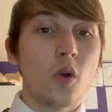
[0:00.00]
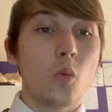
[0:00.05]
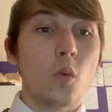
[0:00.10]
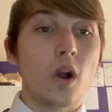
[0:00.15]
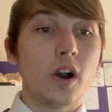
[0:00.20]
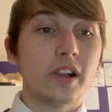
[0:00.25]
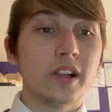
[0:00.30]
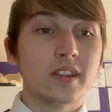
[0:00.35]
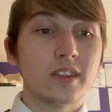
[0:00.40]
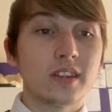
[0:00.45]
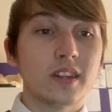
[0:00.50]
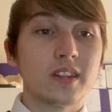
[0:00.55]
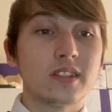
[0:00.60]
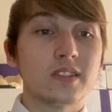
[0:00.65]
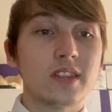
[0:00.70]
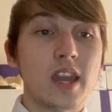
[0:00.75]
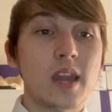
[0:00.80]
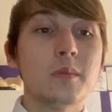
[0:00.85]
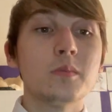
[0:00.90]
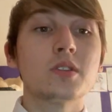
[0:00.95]
while at the
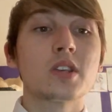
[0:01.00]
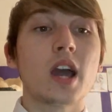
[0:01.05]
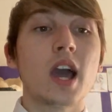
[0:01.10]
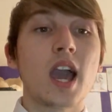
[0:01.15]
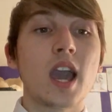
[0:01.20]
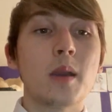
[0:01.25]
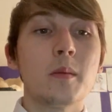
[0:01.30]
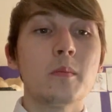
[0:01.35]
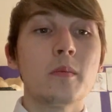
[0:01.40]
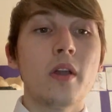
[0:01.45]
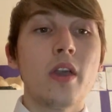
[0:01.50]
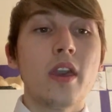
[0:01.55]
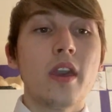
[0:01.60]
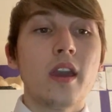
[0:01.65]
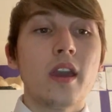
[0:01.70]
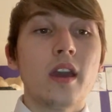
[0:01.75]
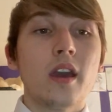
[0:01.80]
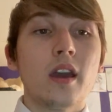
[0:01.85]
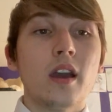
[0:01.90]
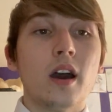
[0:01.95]
same time,
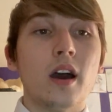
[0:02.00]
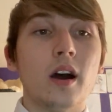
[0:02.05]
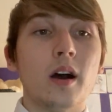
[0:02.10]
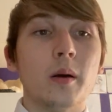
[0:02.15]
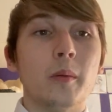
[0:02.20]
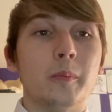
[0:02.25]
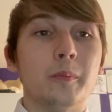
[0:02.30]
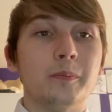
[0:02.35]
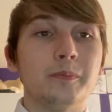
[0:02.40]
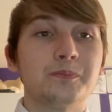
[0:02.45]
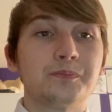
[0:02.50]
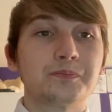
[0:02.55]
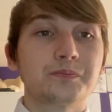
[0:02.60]
um,